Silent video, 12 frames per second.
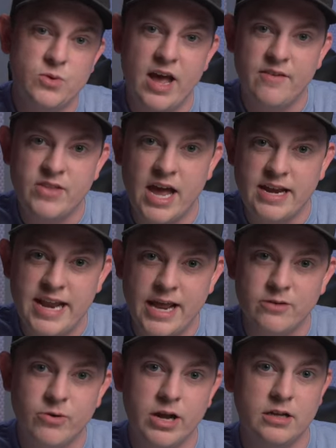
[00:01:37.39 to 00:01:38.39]
we have that
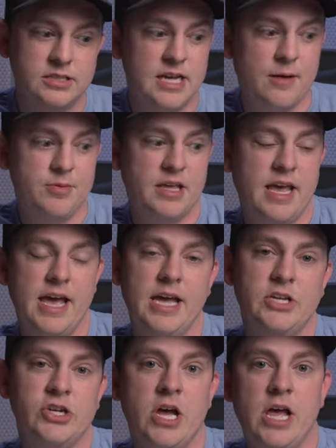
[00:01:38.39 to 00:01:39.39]
NATO rail on top of the
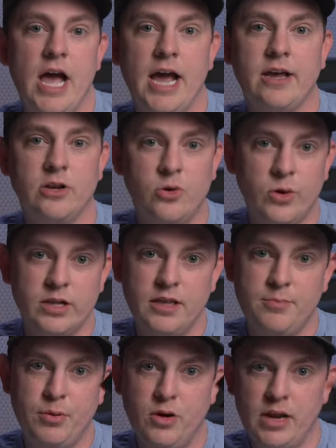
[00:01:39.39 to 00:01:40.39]
cage, I can quickly
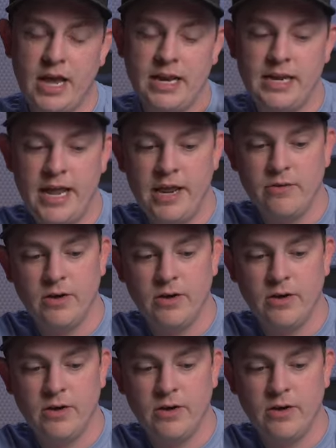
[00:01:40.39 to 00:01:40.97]
put a NATO